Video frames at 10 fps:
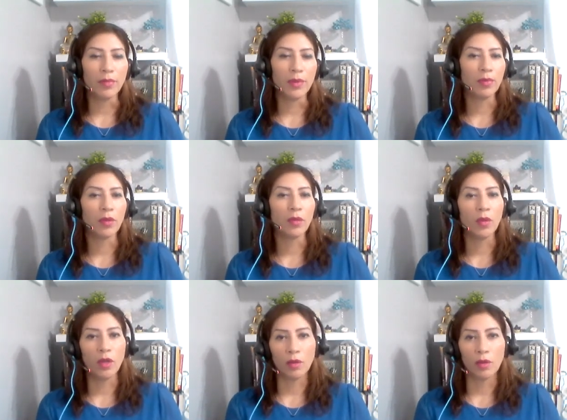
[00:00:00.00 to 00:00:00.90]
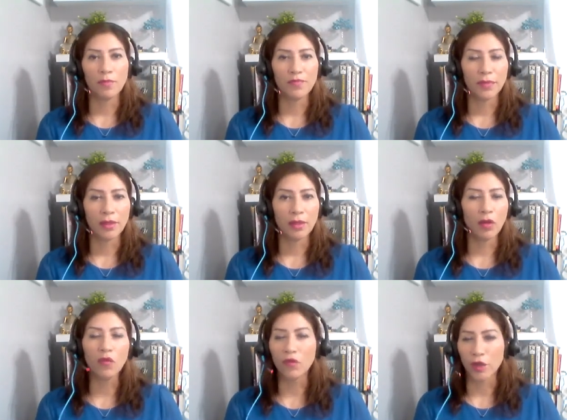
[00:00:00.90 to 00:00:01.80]
people will
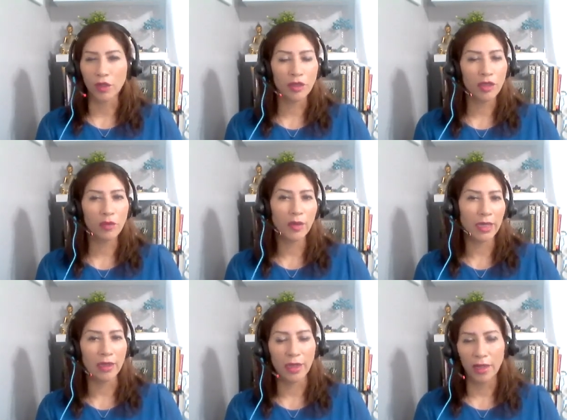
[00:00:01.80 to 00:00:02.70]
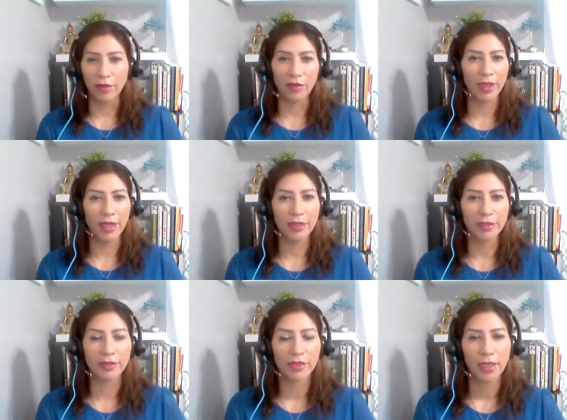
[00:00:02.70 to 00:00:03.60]
overlook you in other
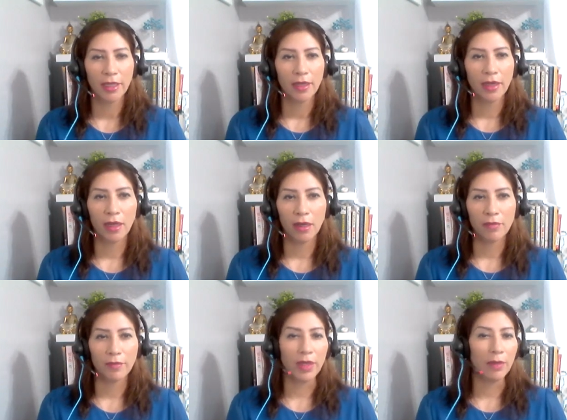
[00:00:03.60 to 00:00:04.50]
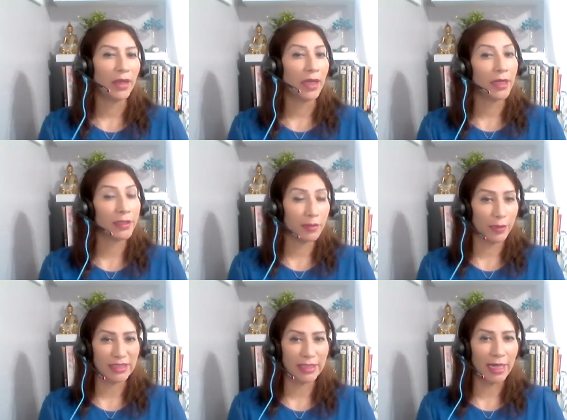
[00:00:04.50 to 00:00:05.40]
things. They may not
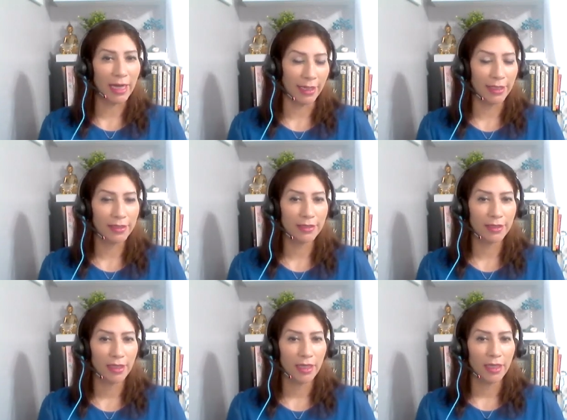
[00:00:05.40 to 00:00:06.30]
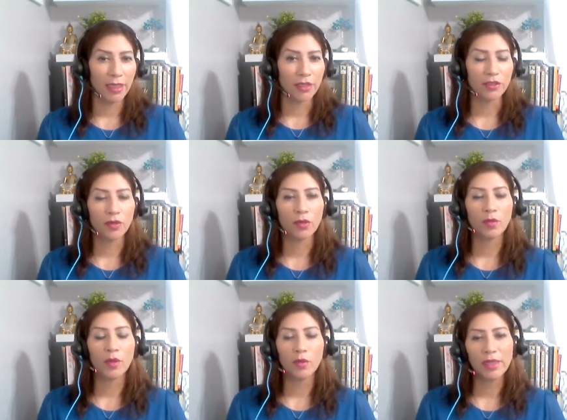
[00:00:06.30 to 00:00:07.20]
express kindness. So
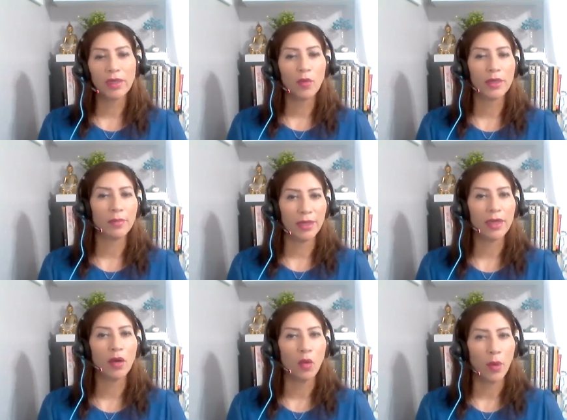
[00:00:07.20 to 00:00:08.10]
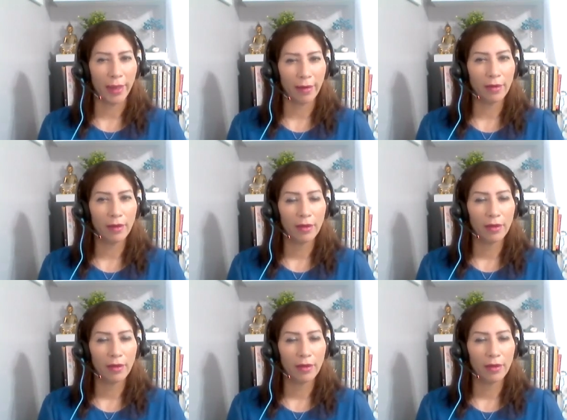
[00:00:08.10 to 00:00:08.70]
we really want to be aware